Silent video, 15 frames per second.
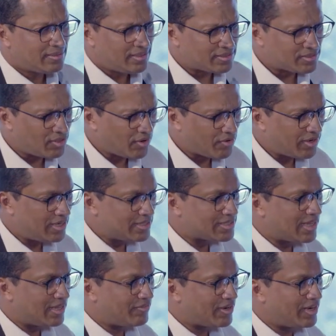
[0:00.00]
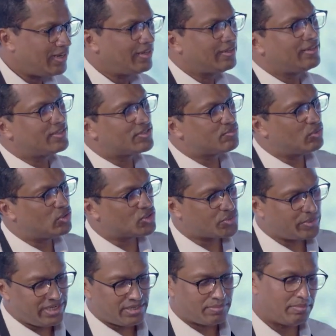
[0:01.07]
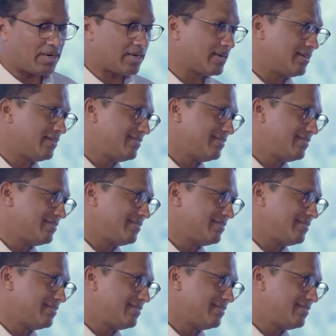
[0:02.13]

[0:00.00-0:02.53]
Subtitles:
It's not really savory, it's more sweet, but